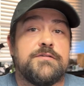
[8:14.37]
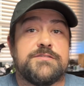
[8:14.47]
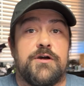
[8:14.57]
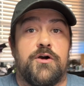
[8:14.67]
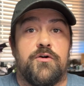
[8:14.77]

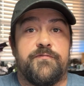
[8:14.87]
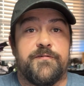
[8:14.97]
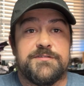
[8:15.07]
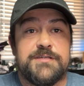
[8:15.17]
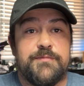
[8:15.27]
So
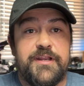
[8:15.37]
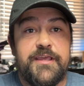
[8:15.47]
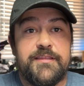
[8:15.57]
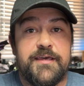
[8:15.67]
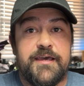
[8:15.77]
for
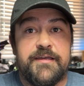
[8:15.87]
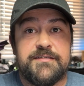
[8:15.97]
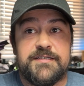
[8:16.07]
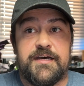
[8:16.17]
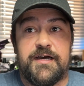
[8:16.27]
somebody
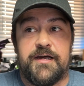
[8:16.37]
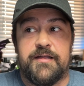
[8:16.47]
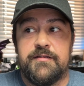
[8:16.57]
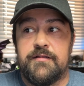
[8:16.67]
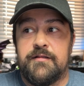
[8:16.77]
that
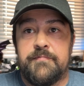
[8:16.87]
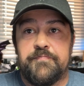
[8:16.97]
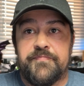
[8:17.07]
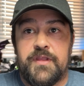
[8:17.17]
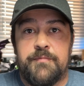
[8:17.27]
uh,
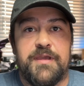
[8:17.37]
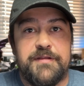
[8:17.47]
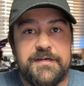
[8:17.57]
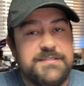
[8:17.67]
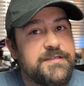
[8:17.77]

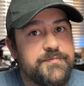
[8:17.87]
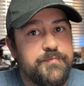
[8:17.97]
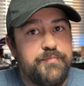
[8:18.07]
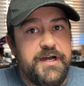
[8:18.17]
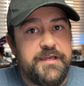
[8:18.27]
maybe doesn't
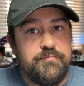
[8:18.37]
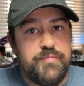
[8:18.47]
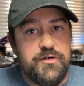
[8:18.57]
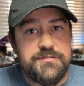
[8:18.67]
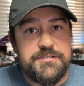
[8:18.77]
buy in
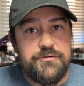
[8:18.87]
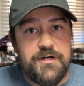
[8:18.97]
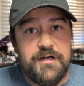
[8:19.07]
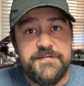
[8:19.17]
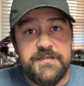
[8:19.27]
bulk too
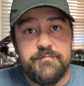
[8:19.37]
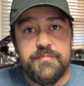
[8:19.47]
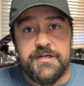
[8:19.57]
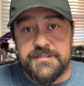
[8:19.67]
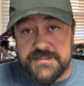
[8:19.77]
often
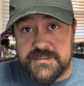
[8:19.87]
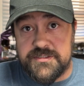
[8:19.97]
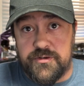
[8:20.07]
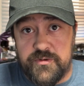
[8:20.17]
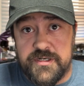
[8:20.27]
but
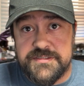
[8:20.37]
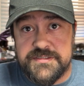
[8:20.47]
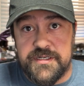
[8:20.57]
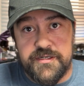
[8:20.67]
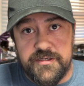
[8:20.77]
still
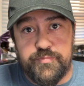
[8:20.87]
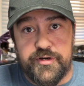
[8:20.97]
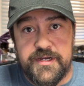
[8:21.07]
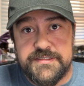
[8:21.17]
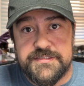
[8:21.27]
wants a good
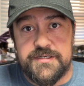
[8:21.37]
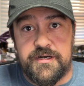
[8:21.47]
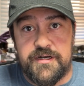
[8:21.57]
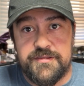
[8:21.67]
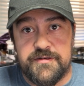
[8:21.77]
price
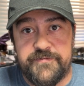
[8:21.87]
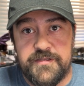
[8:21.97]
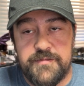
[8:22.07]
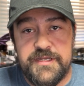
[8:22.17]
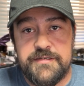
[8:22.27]
on their
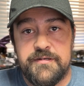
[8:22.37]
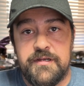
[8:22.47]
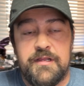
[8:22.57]
filament,